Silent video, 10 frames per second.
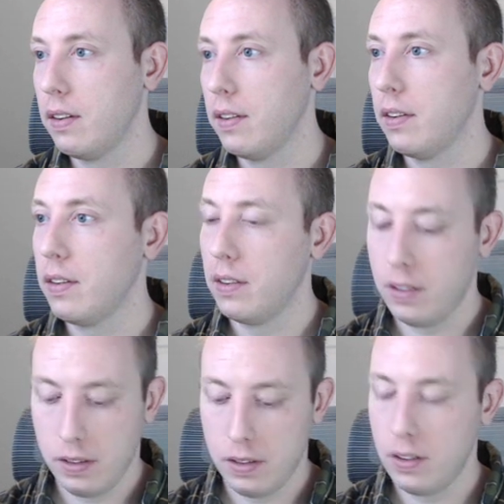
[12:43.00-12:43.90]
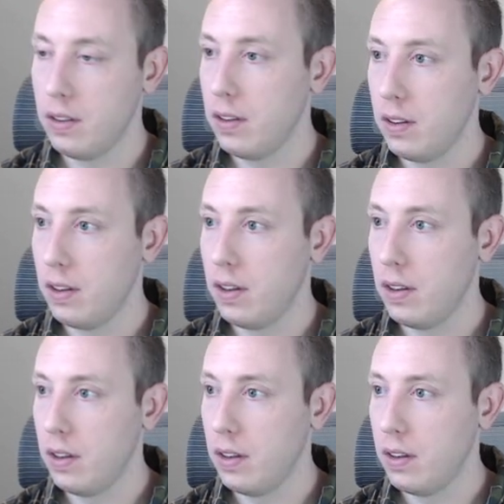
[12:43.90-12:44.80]

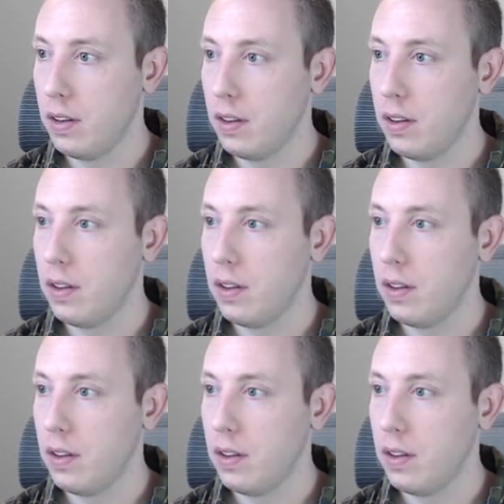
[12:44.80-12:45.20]
Nobody speaks.